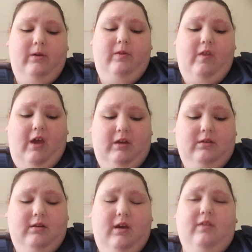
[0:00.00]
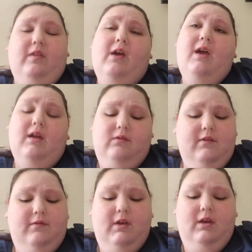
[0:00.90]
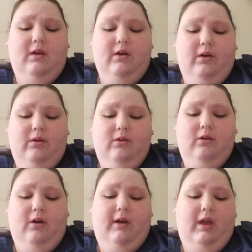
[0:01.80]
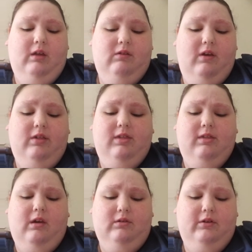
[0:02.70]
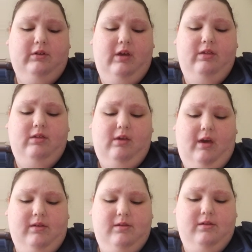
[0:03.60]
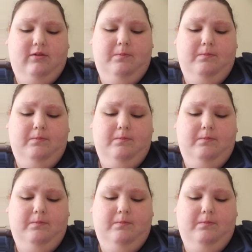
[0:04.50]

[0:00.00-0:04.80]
Then, at the end of the year, you're handed a standardized test